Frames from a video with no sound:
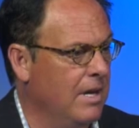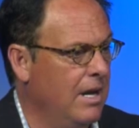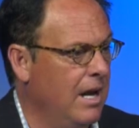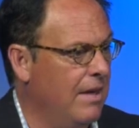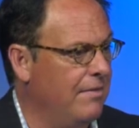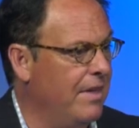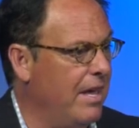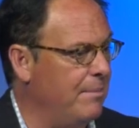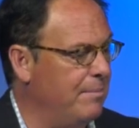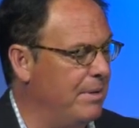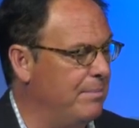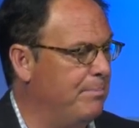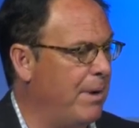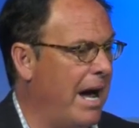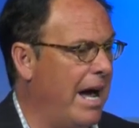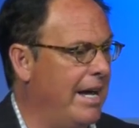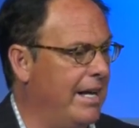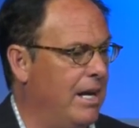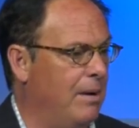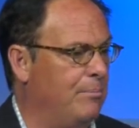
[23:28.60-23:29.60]
And they've been
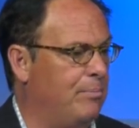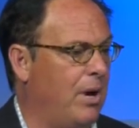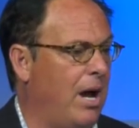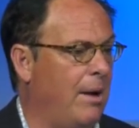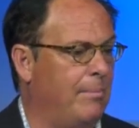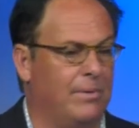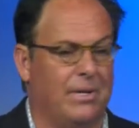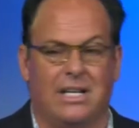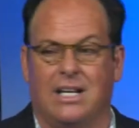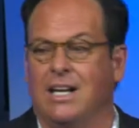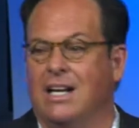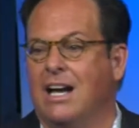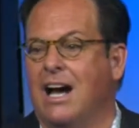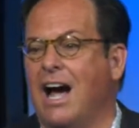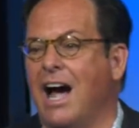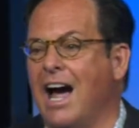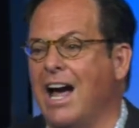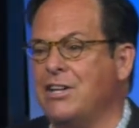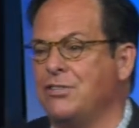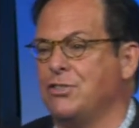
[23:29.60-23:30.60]
buying up property.
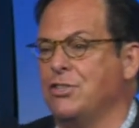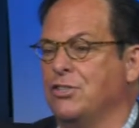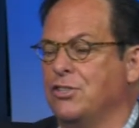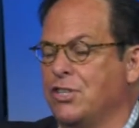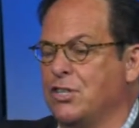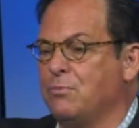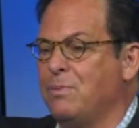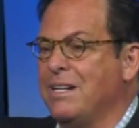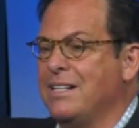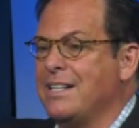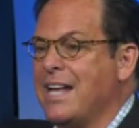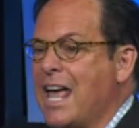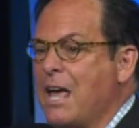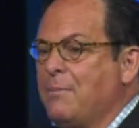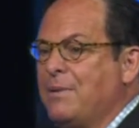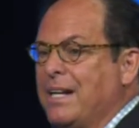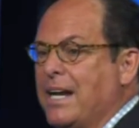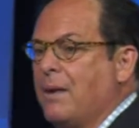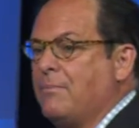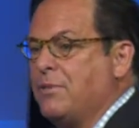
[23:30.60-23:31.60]
ISIS has been
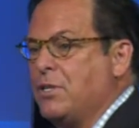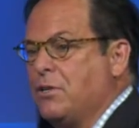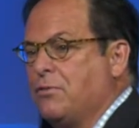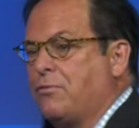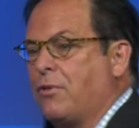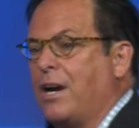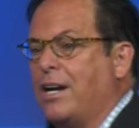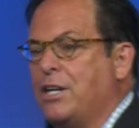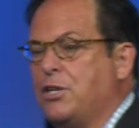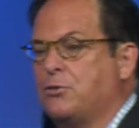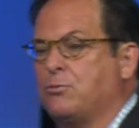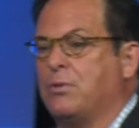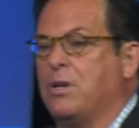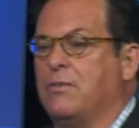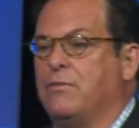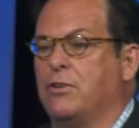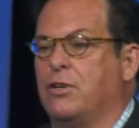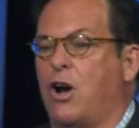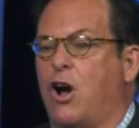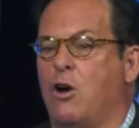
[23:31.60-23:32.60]
damming up the Euphrates
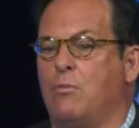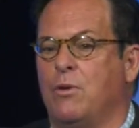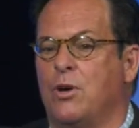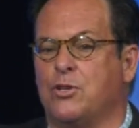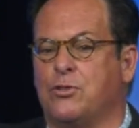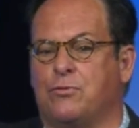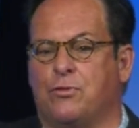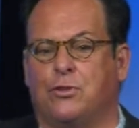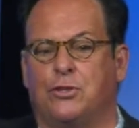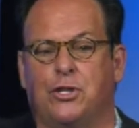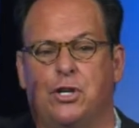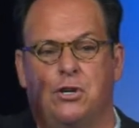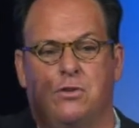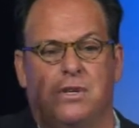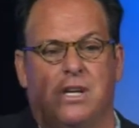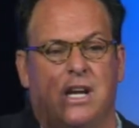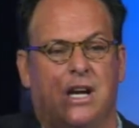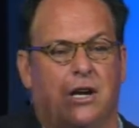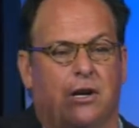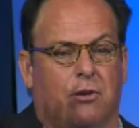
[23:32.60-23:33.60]
River almost for two
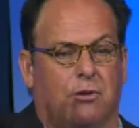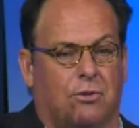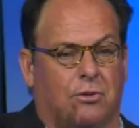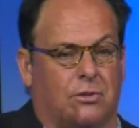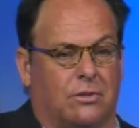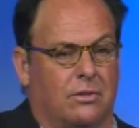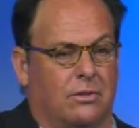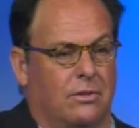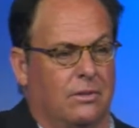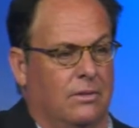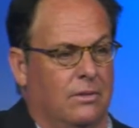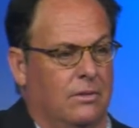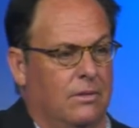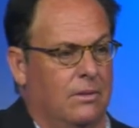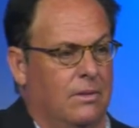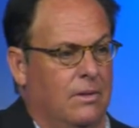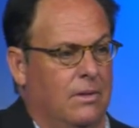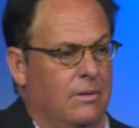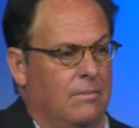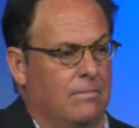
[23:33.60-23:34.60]
years.
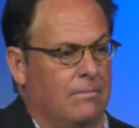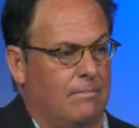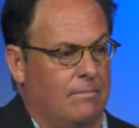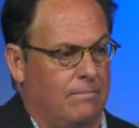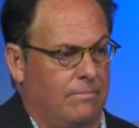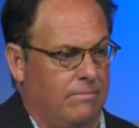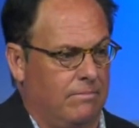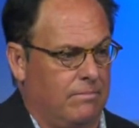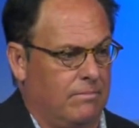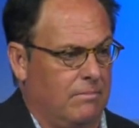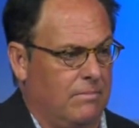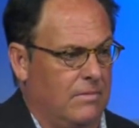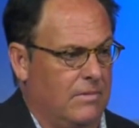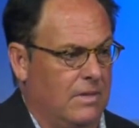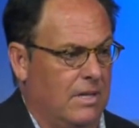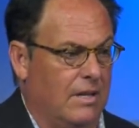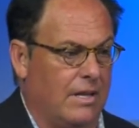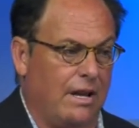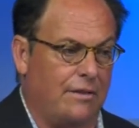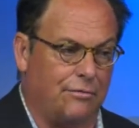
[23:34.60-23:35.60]

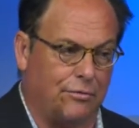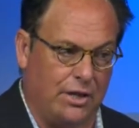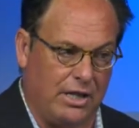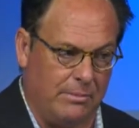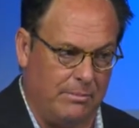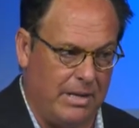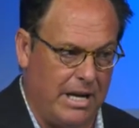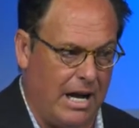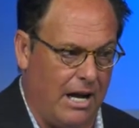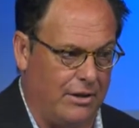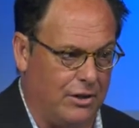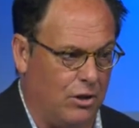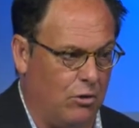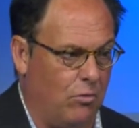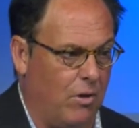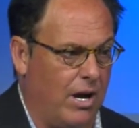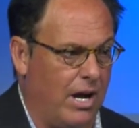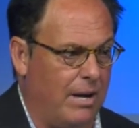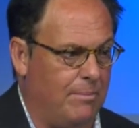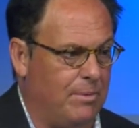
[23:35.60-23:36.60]
Now that freaked me out. You know
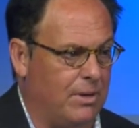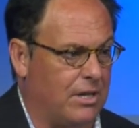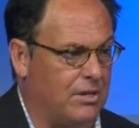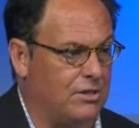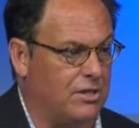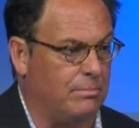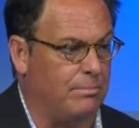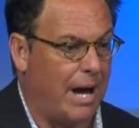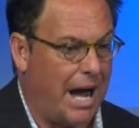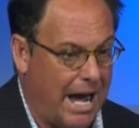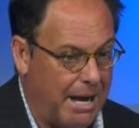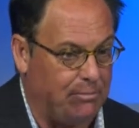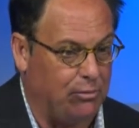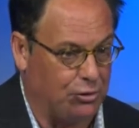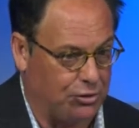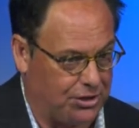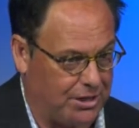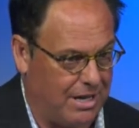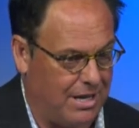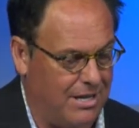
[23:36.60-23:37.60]
why? Because the Bible
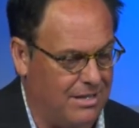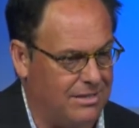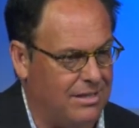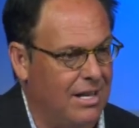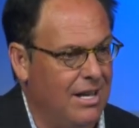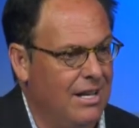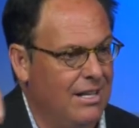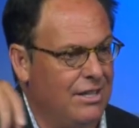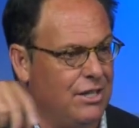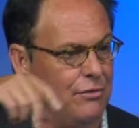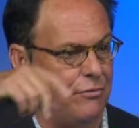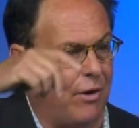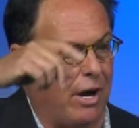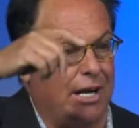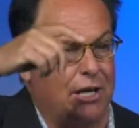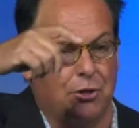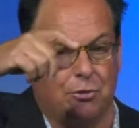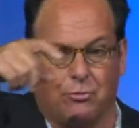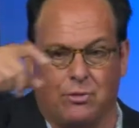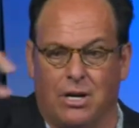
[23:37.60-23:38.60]
says the
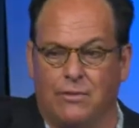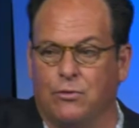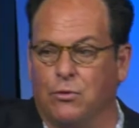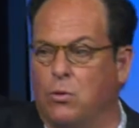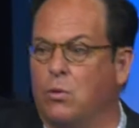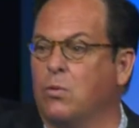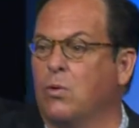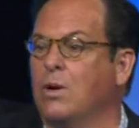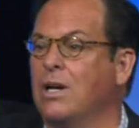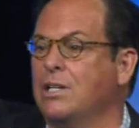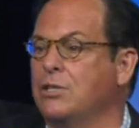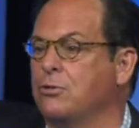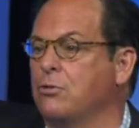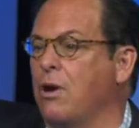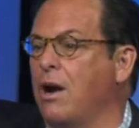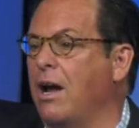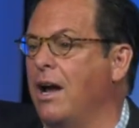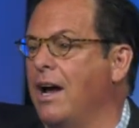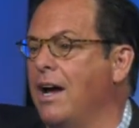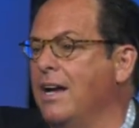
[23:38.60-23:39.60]
Euphrates River will run
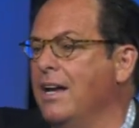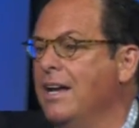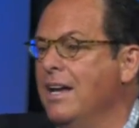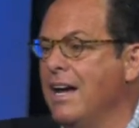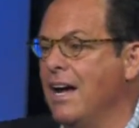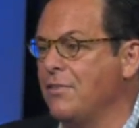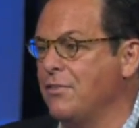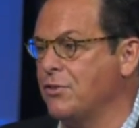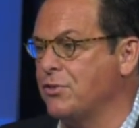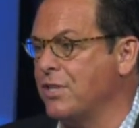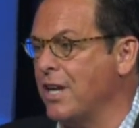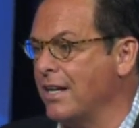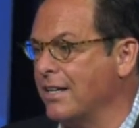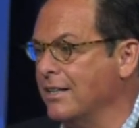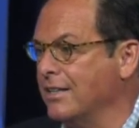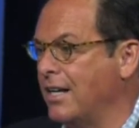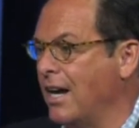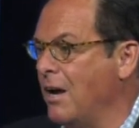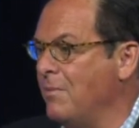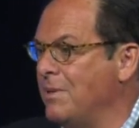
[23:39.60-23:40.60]
dry at the
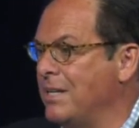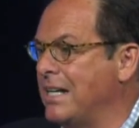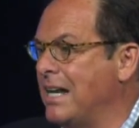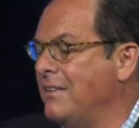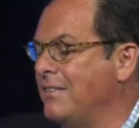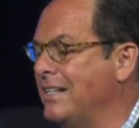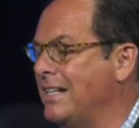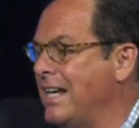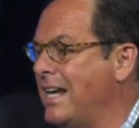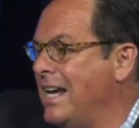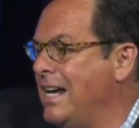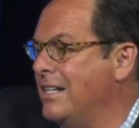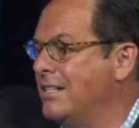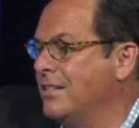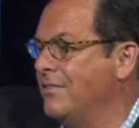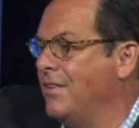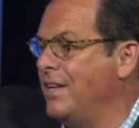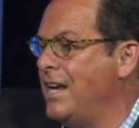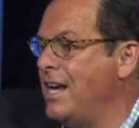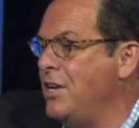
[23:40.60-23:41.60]
second coming and the kings of
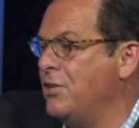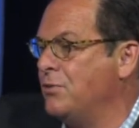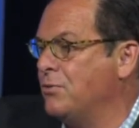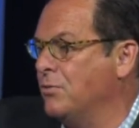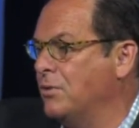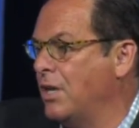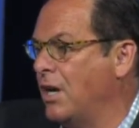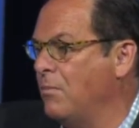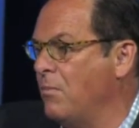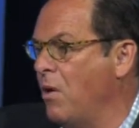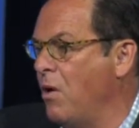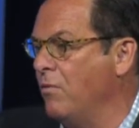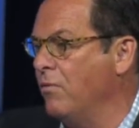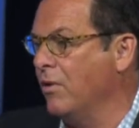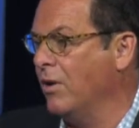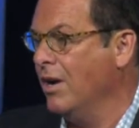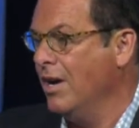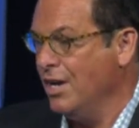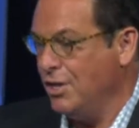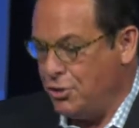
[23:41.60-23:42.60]
the east will come
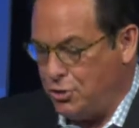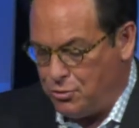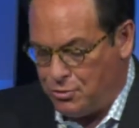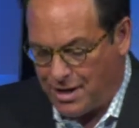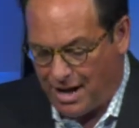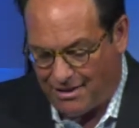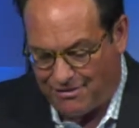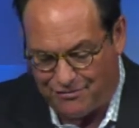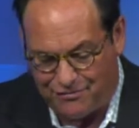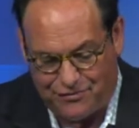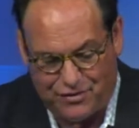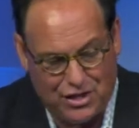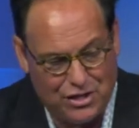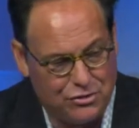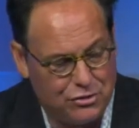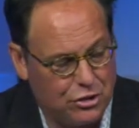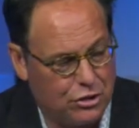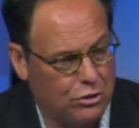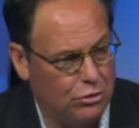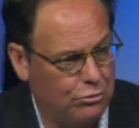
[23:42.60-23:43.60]
over. So you got
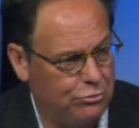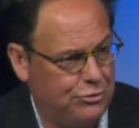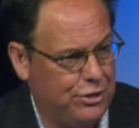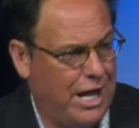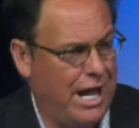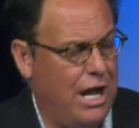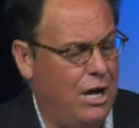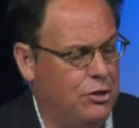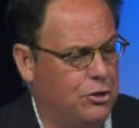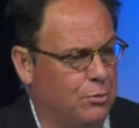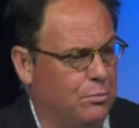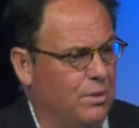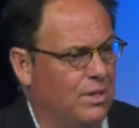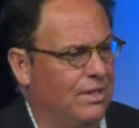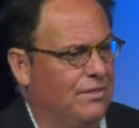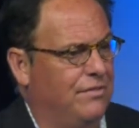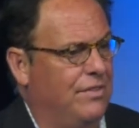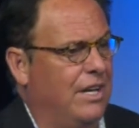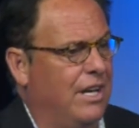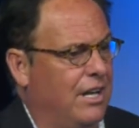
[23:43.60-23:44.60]
physical, tangible
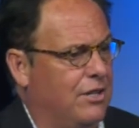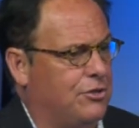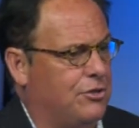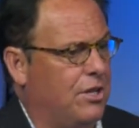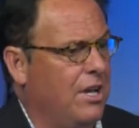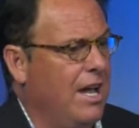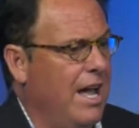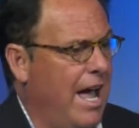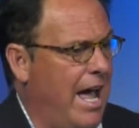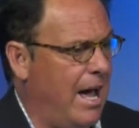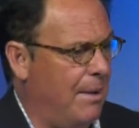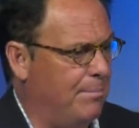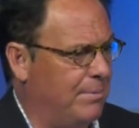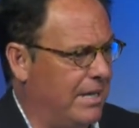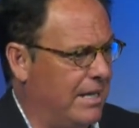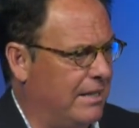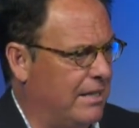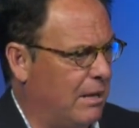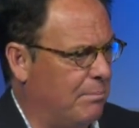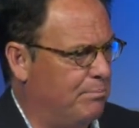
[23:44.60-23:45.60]
events
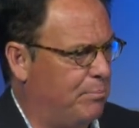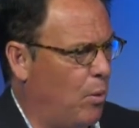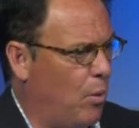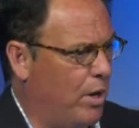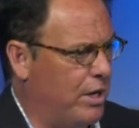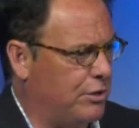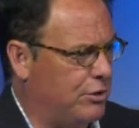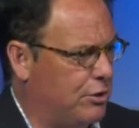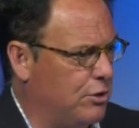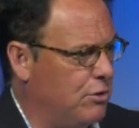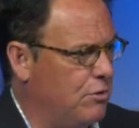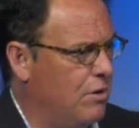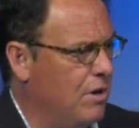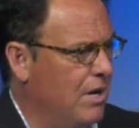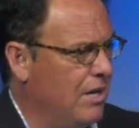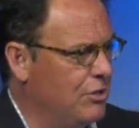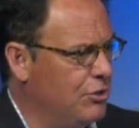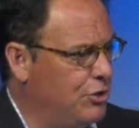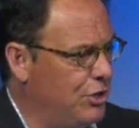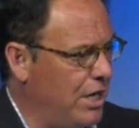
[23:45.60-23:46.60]
happening that point to
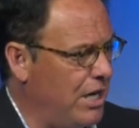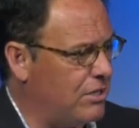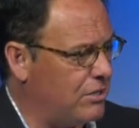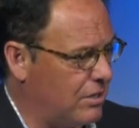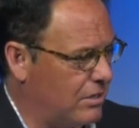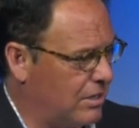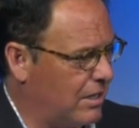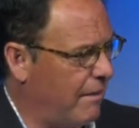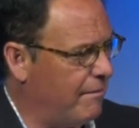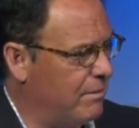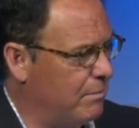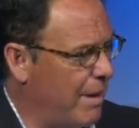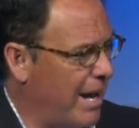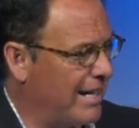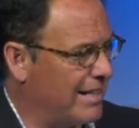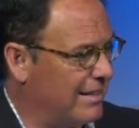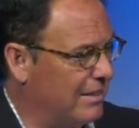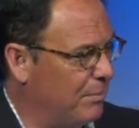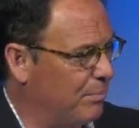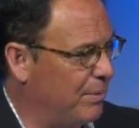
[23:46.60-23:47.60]
Jesus coming back
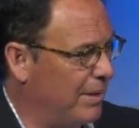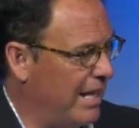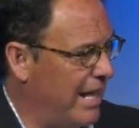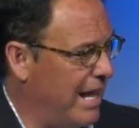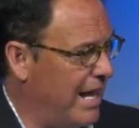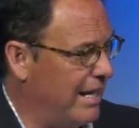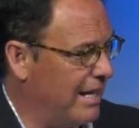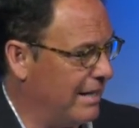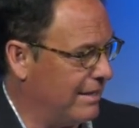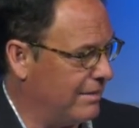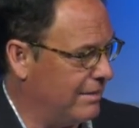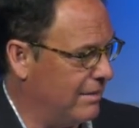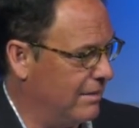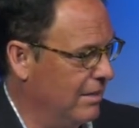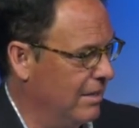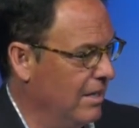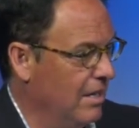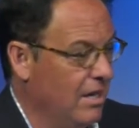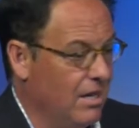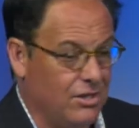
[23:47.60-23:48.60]
to the planet.
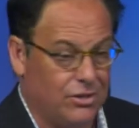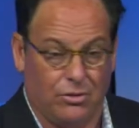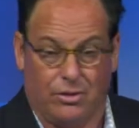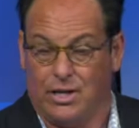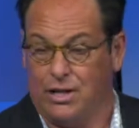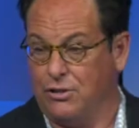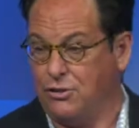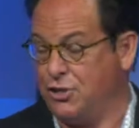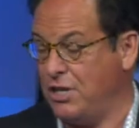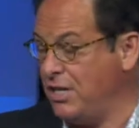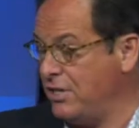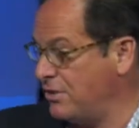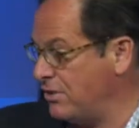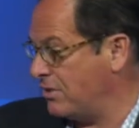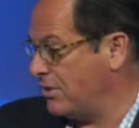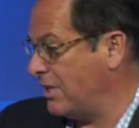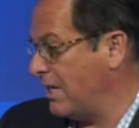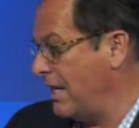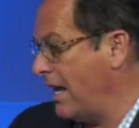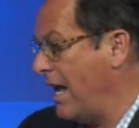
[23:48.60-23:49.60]
So here Jesus
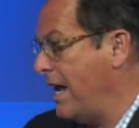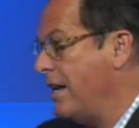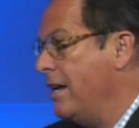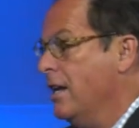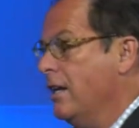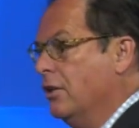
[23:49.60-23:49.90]
said, hey,